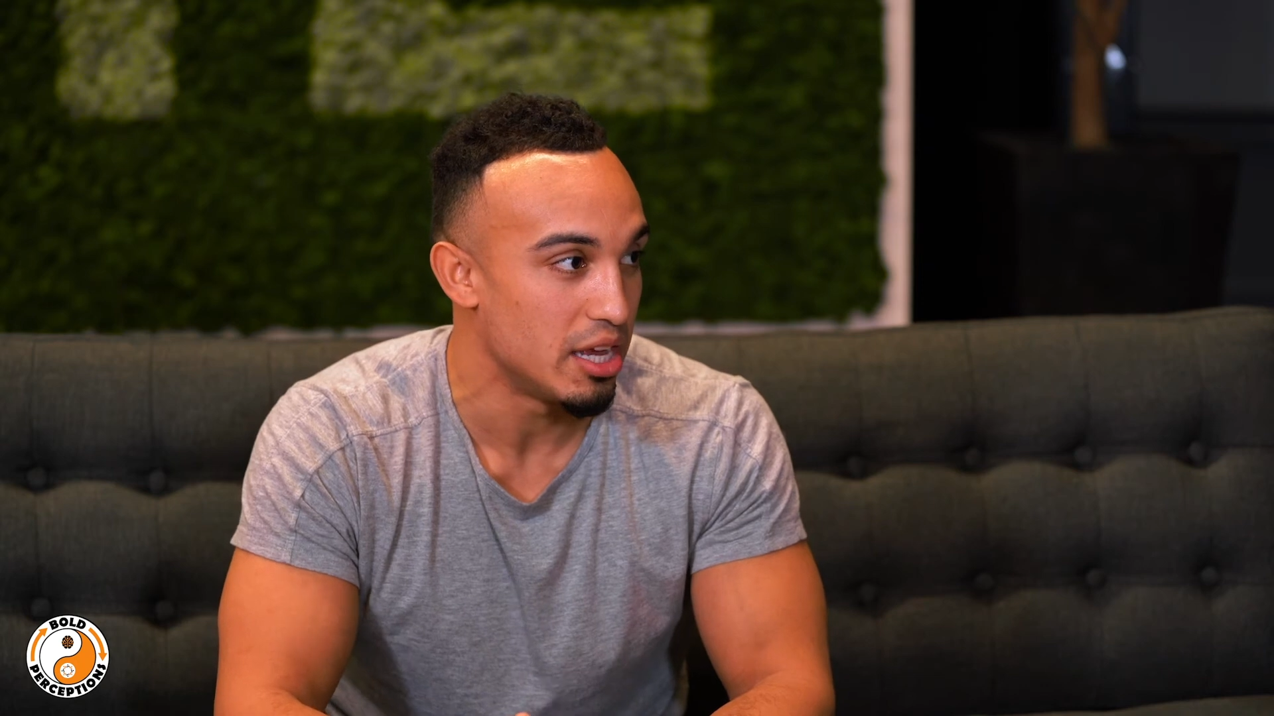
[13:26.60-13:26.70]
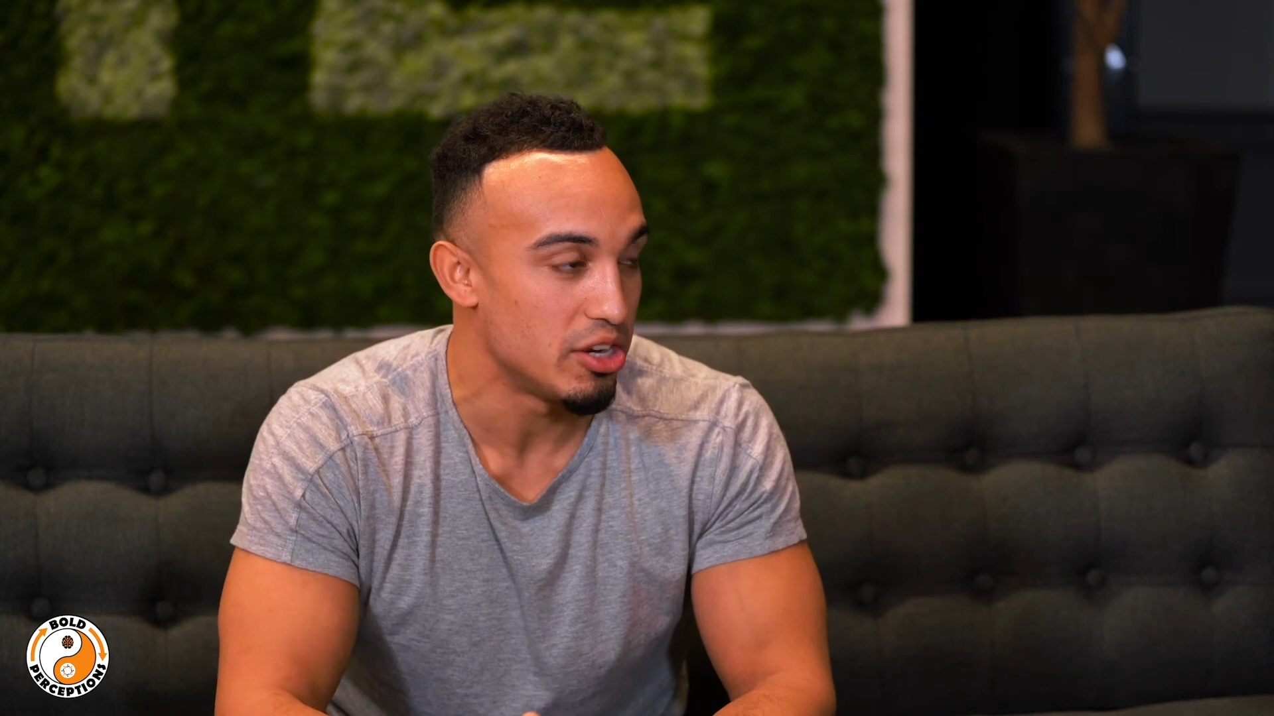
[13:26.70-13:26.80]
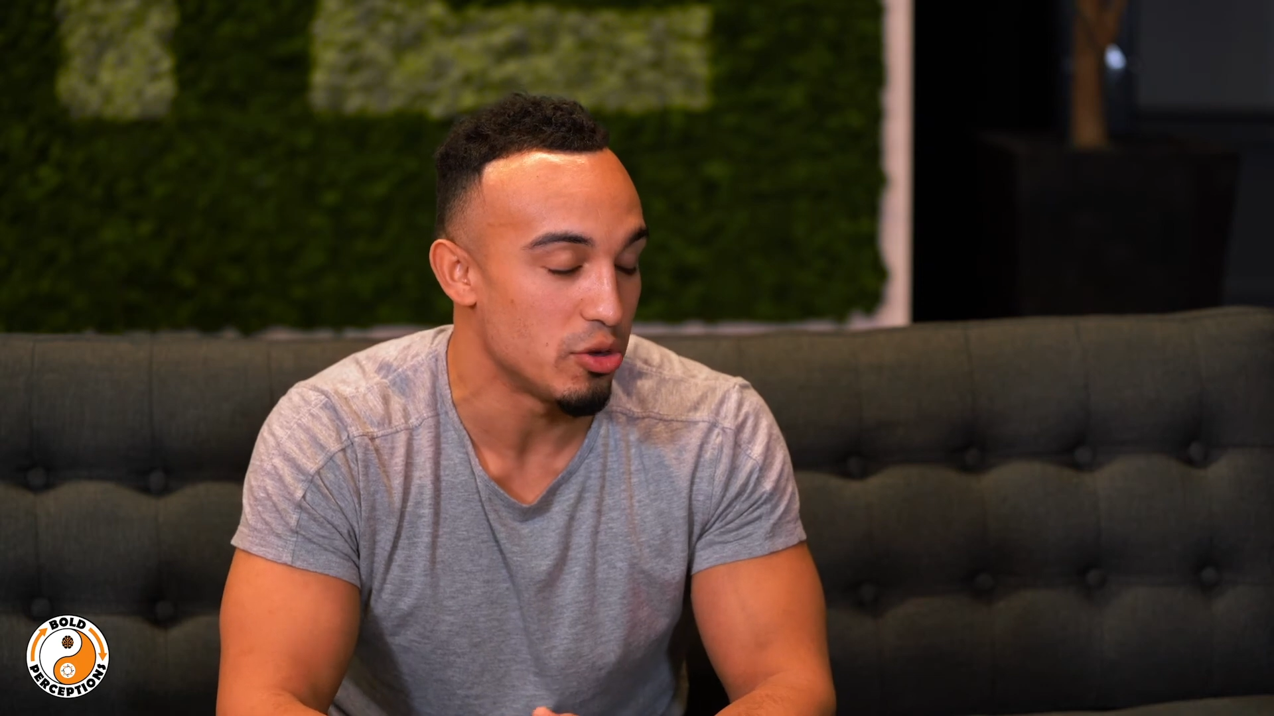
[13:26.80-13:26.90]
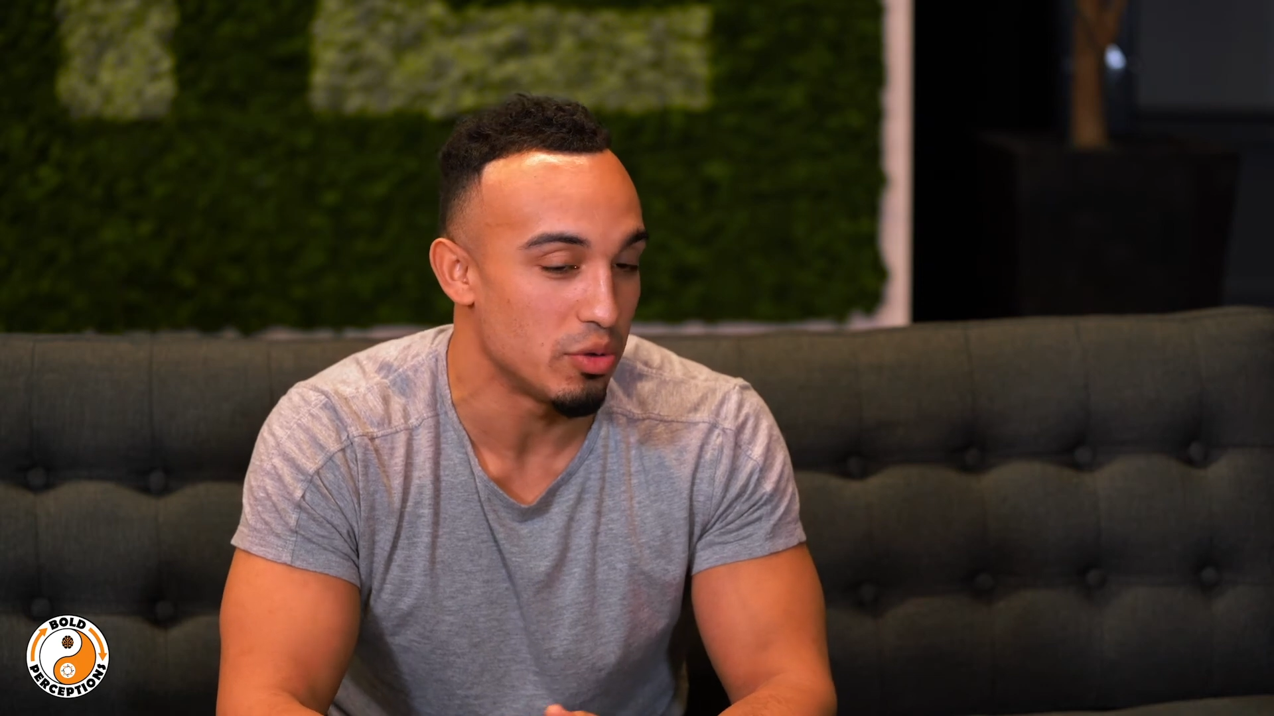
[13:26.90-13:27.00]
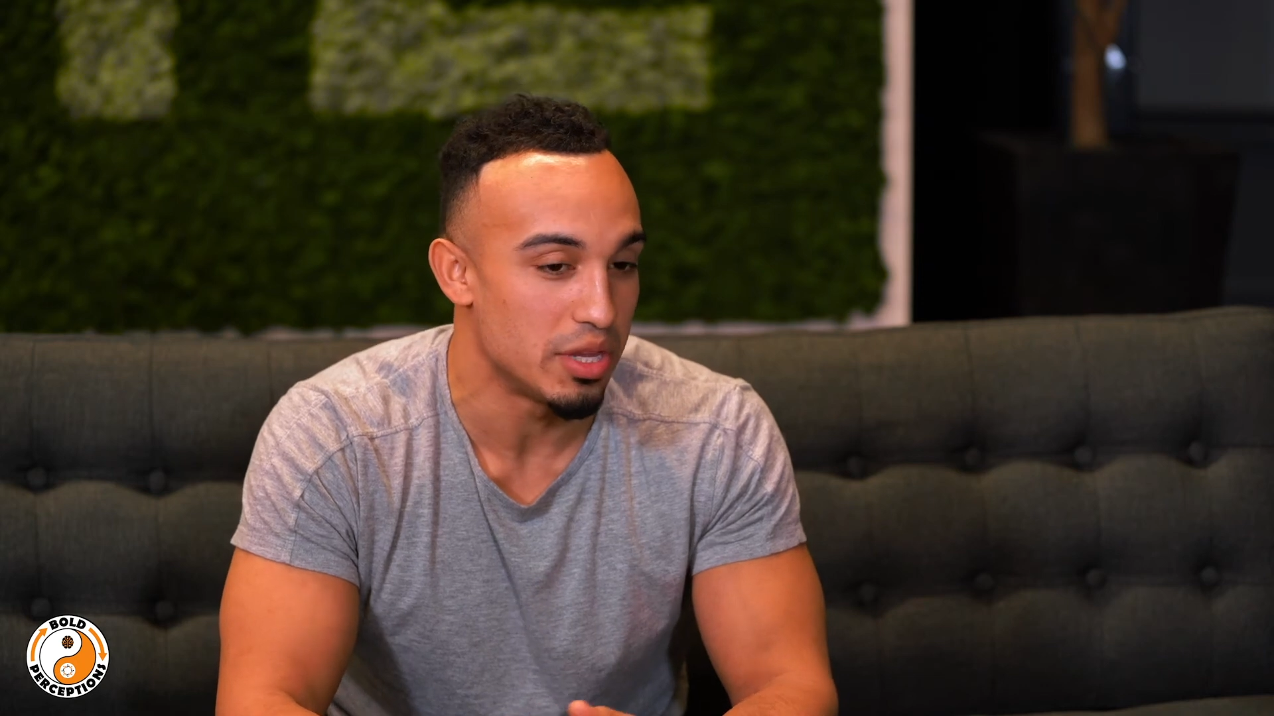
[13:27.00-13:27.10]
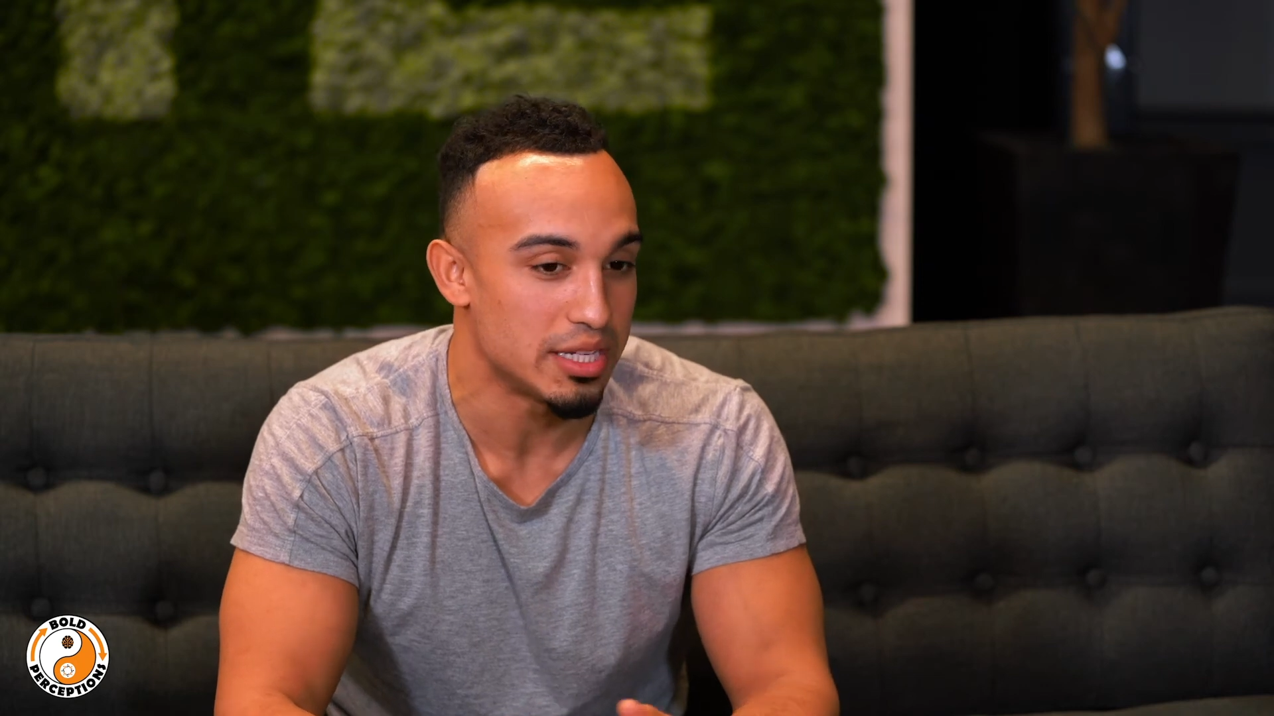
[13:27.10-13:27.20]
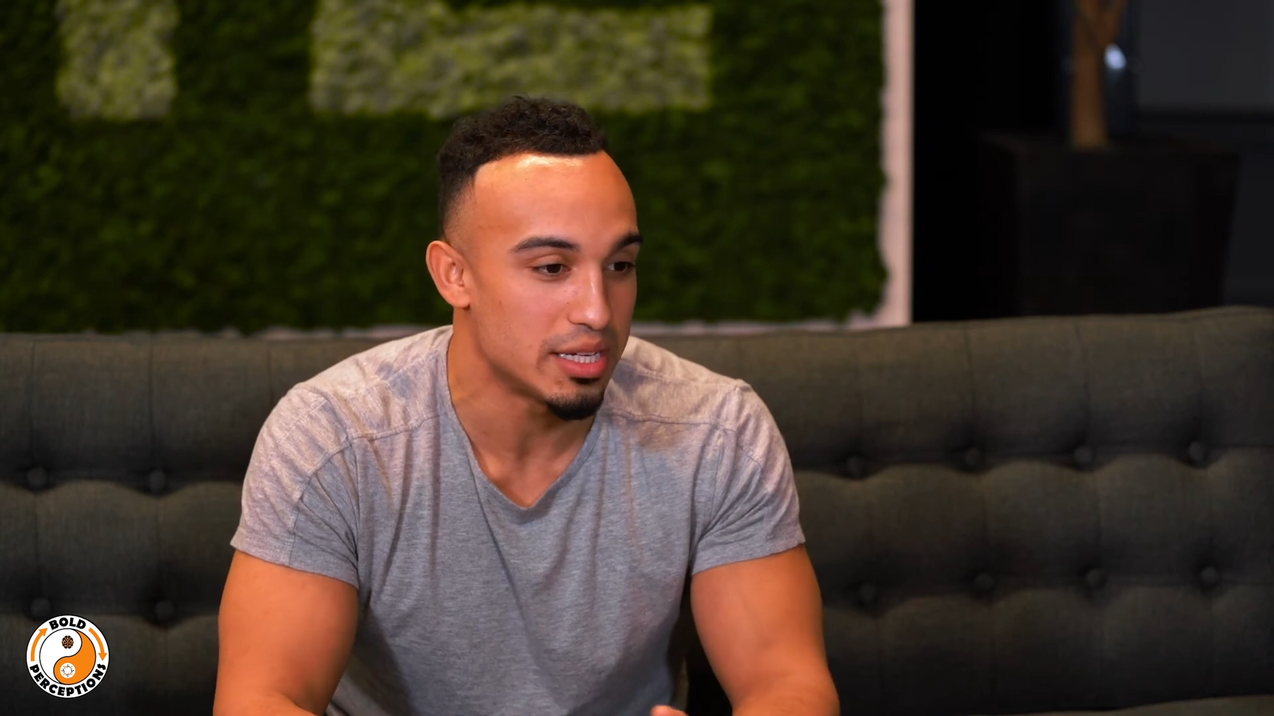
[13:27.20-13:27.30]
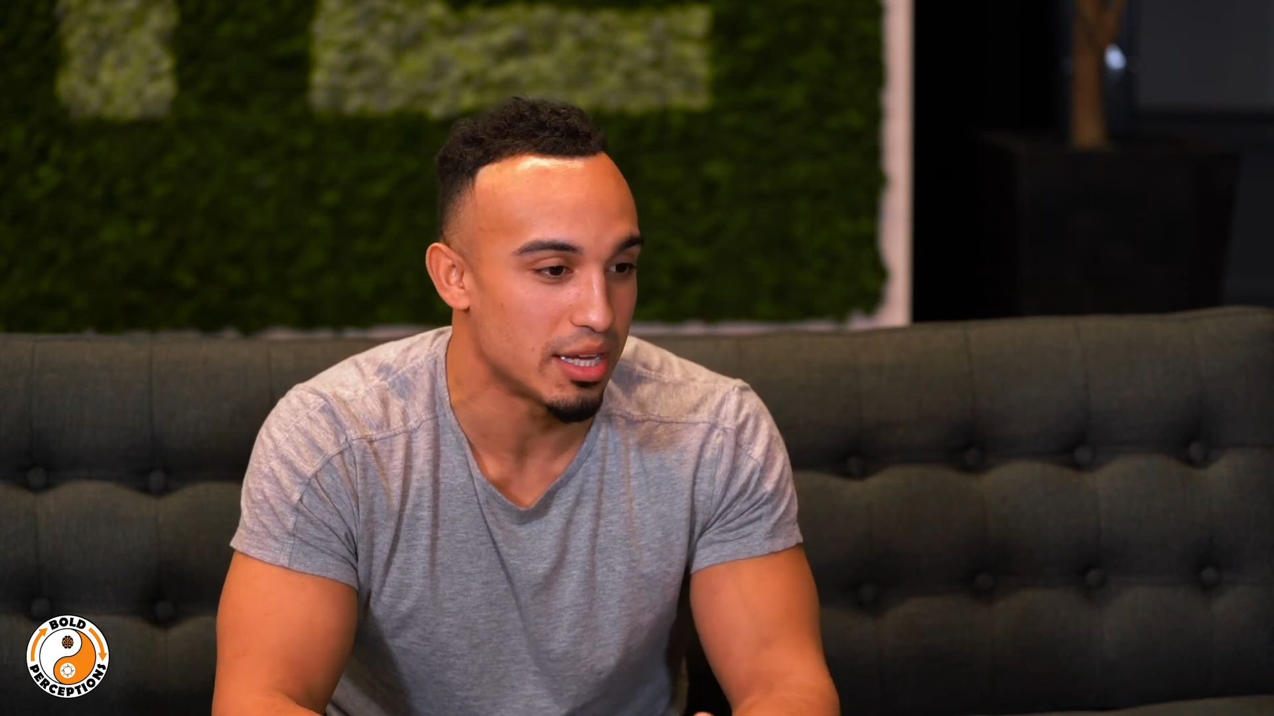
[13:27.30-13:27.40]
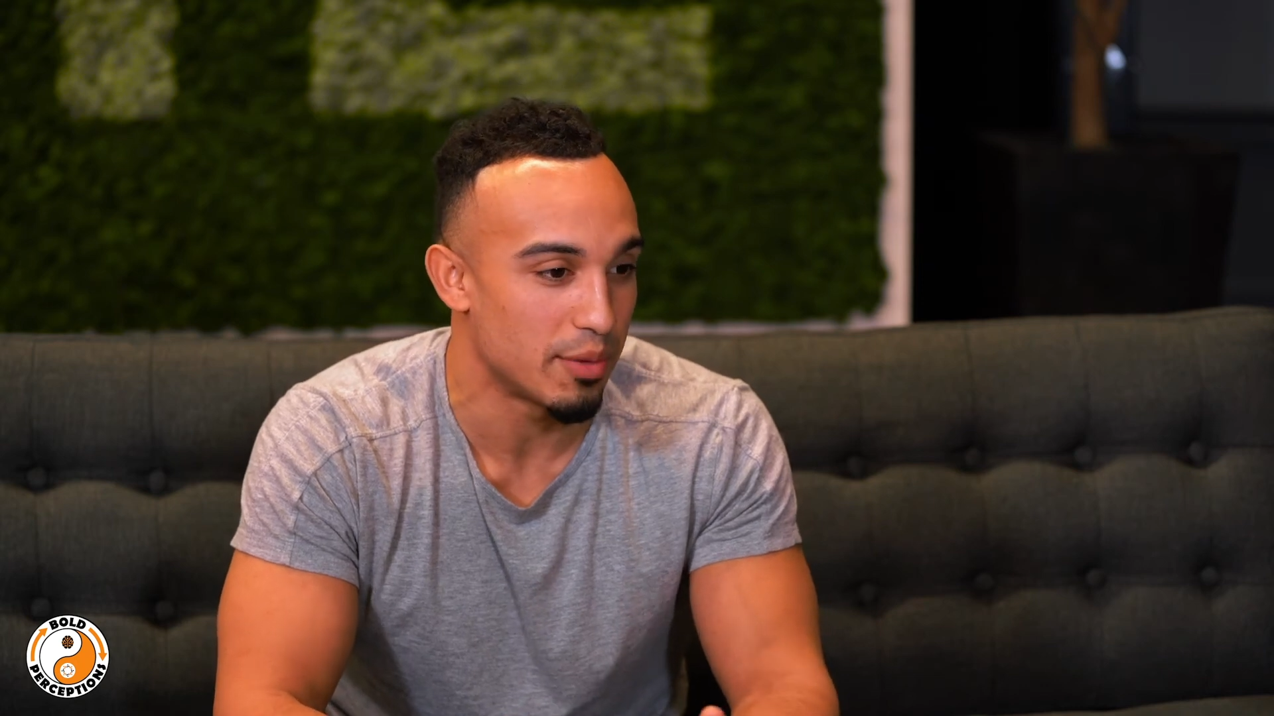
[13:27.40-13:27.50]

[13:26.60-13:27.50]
Dude, this is